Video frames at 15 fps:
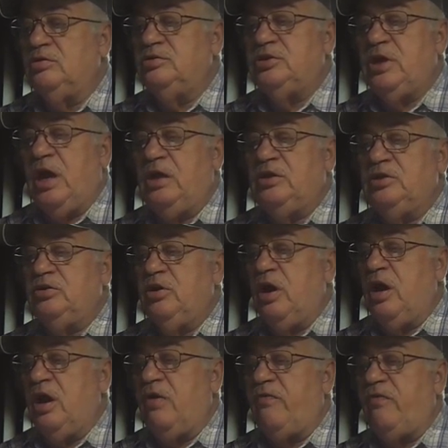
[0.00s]
Changing your
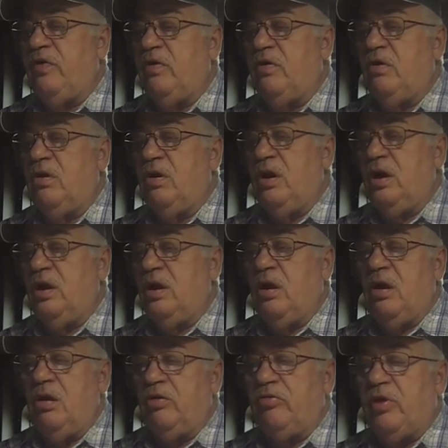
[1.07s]
air filter at
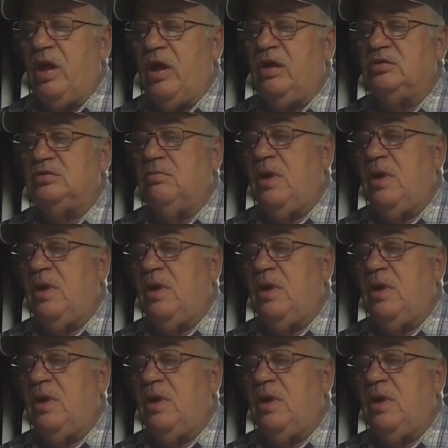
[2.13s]
100,000